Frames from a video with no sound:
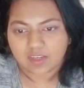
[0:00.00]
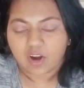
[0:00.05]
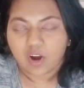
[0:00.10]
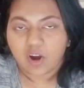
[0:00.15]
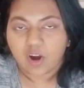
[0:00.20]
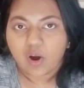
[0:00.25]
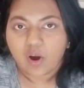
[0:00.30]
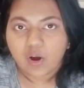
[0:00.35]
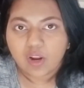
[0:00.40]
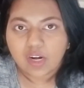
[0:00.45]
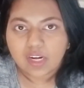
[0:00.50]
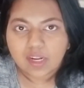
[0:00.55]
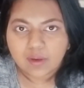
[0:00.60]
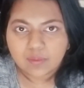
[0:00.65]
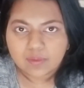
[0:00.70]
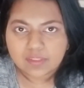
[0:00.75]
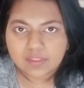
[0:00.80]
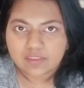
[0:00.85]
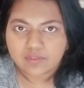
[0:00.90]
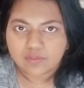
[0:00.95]
all that
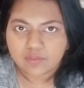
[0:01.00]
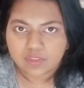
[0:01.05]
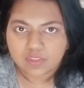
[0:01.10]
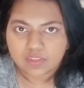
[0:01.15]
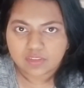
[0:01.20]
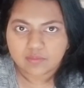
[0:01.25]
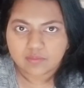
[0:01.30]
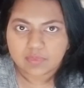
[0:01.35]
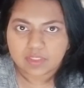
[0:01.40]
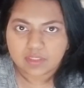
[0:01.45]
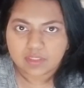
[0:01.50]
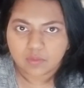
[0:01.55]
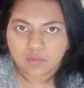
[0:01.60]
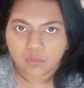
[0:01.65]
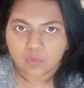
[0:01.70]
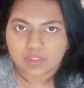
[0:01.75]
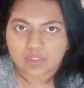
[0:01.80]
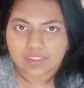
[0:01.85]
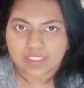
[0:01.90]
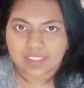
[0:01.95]
was in front of me
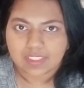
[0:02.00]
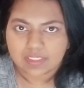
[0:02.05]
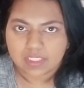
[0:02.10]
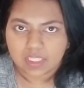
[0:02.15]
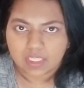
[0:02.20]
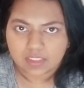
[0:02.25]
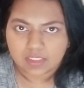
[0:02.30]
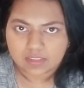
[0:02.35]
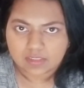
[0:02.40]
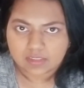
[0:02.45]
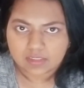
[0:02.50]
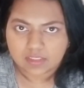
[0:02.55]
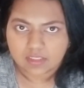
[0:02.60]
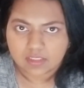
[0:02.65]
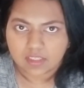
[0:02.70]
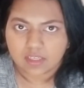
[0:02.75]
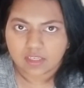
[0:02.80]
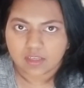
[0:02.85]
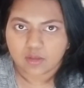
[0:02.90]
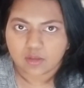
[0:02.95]
was a desk
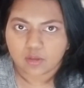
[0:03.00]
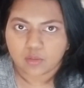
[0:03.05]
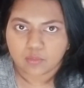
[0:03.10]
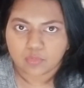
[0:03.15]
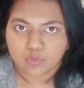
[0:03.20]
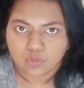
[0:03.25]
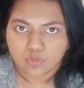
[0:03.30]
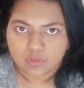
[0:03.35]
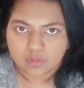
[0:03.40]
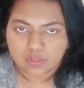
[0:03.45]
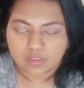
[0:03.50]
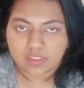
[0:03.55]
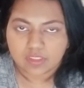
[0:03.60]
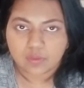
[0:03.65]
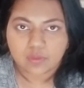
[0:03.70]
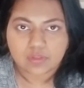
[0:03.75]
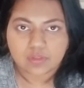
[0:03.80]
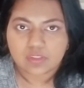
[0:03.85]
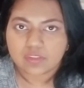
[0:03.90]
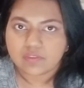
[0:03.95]
and a computer. There
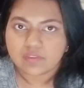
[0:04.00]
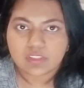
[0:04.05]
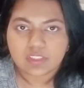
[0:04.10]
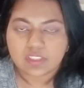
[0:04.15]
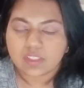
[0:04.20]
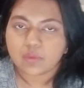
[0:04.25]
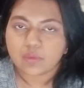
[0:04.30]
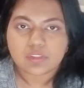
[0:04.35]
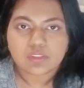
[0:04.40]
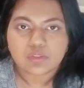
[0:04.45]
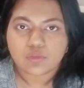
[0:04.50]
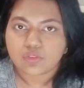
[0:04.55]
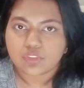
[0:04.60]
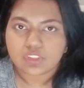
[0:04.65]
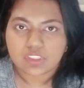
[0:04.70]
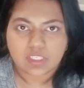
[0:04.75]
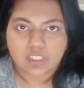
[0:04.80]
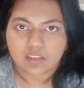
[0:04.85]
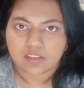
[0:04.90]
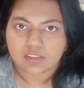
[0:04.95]
was no
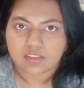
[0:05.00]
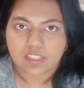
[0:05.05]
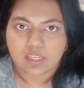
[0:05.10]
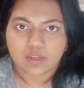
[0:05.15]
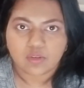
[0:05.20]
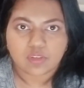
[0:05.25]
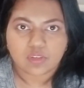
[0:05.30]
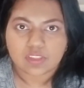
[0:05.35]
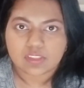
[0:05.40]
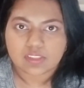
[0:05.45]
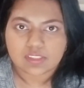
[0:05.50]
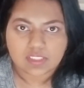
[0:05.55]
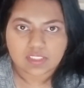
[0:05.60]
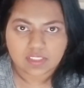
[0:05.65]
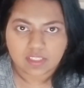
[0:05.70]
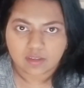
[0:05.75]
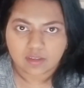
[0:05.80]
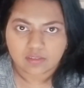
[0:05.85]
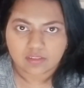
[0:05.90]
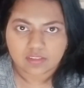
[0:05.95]
chairs. I couldn't sit
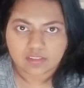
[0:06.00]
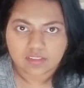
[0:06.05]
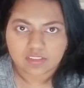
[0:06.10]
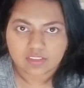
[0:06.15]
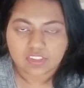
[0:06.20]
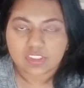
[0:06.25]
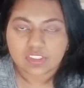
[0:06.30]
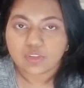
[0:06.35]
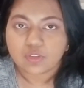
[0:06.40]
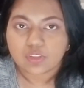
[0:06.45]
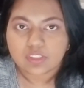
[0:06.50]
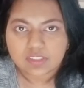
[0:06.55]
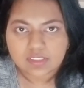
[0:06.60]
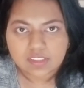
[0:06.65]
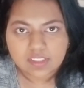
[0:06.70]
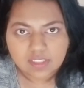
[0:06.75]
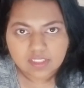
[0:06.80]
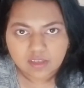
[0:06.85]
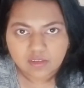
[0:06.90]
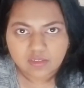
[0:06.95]
down. She couldn't
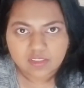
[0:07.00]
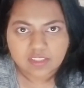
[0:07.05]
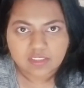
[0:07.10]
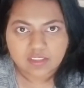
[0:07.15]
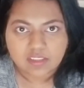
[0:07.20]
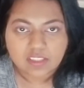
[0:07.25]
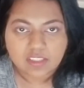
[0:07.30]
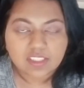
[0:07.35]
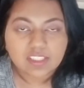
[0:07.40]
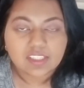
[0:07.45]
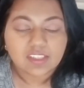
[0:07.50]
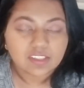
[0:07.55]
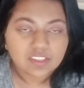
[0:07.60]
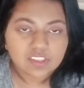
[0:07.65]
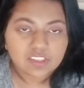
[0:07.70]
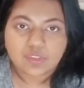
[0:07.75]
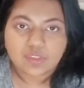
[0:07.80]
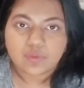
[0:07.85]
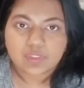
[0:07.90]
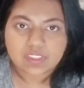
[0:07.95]
sit down either.
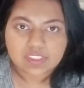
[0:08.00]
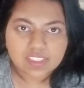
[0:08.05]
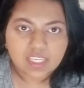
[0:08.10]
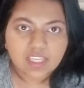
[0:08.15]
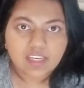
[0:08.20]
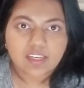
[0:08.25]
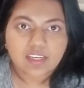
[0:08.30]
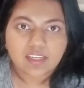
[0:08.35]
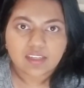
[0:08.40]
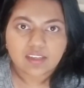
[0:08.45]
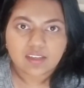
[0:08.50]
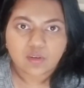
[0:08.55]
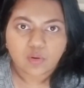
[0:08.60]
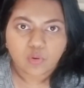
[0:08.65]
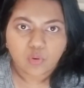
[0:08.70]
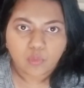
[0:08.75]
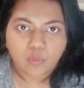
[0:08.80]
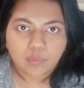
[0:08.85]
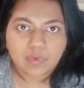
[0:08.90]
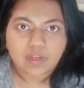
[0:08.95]
She was standing,
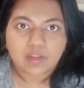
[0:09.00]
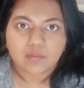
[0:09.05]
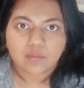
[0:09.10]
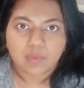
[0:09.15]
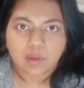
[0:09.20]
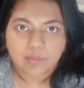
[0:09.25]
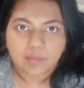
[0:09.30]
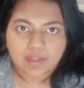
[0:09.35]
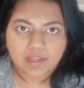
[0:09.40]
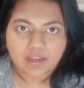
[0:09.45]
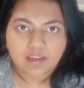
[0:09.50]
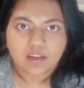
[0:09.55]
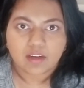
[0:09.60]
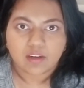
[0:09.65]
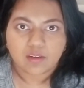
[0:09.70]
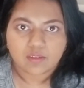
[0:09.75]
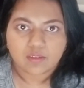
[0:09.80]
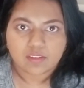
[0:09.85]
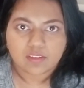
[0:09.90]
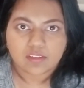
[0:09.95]
opening my bank
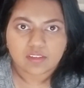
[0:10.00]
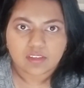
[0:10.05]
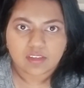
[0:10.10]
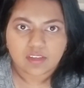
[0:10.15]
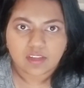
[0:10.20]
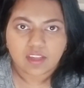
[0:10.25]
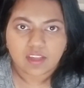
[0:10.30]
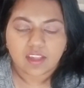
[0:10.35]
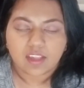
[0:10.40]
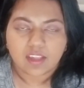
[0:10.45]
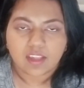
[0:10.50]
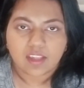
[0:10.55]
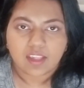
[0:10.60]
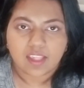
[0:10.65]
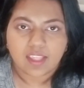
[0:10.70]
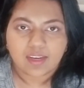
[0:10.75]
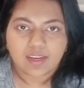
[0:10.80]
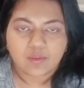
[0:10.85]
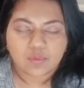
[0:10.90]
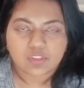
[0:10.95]
account,
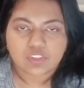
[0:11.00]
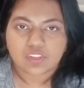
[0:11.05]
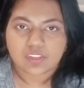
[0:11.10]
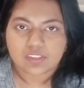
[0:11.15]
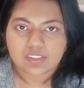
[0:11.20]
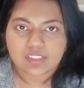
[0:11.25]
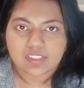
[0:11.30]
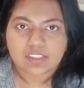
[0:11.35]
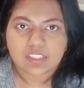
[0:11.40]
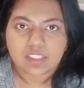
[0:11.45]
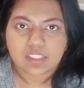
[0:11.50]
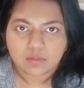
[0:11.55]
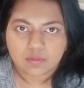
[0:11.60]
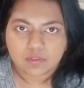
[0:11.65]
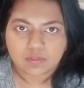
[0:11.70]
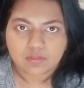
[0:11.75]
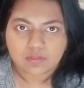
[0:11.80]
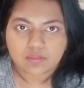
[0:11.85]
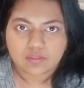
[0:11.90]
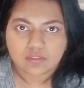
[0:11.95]
and it was just a table,